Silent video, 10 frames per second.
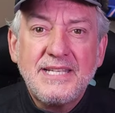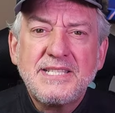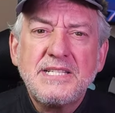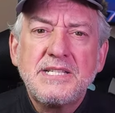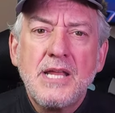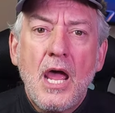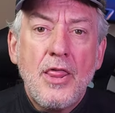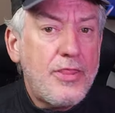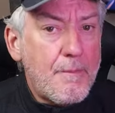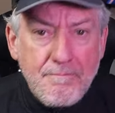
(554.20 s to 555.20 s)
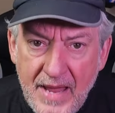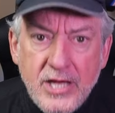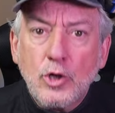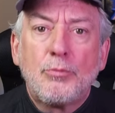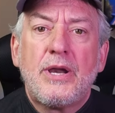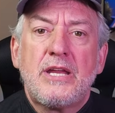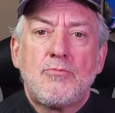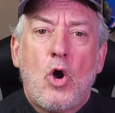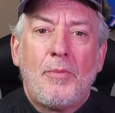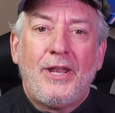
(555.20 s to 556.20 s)
This is the make or break
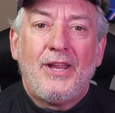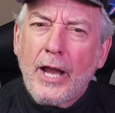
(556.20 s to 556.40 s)
moment.